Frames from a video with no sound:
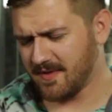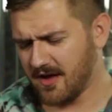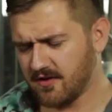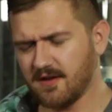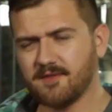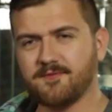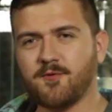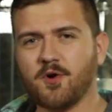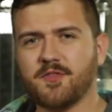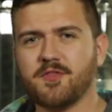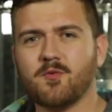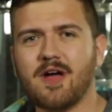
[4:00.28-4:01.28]
about a
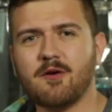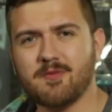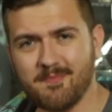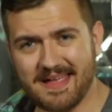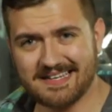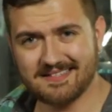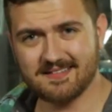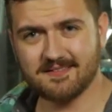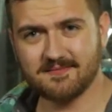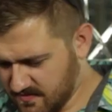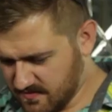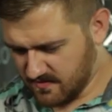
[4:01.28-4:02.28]
fourth of the way with mint.
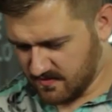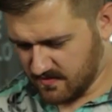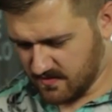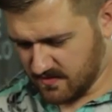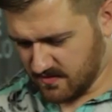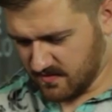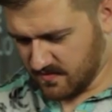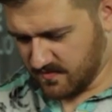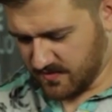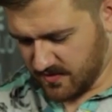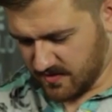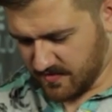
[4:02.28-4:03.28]

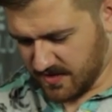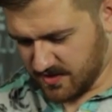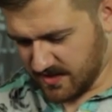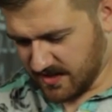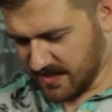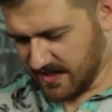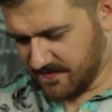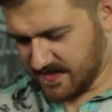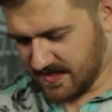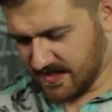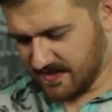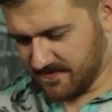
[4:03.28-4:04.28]
Put a bunch of leaves
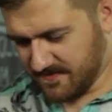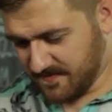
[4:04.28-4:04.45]
in.